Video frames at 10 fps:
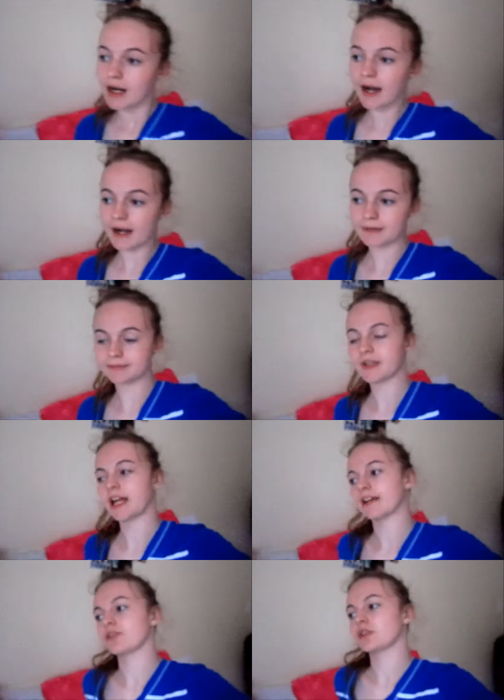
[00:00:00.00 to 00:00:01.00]
Um,
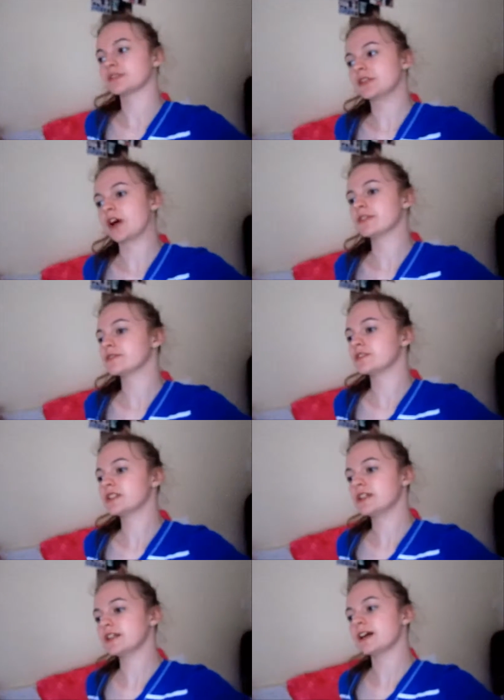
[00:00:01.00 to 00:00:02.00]
and I've got a glass of
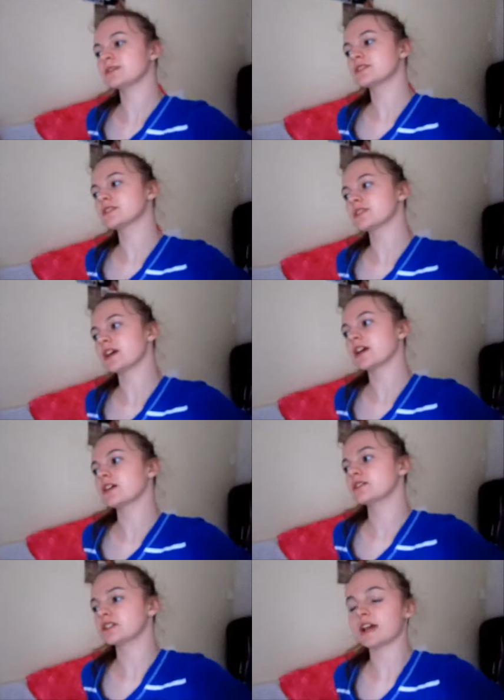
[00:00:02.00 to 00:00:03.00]
tea
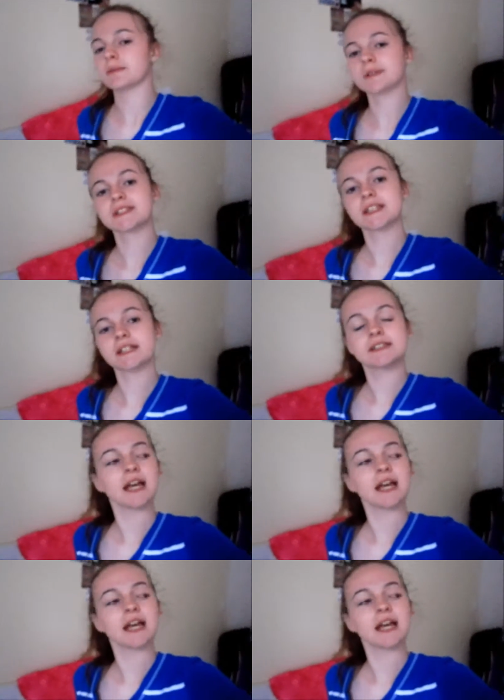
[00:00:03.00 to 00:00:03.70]
downstairs and a biscuit.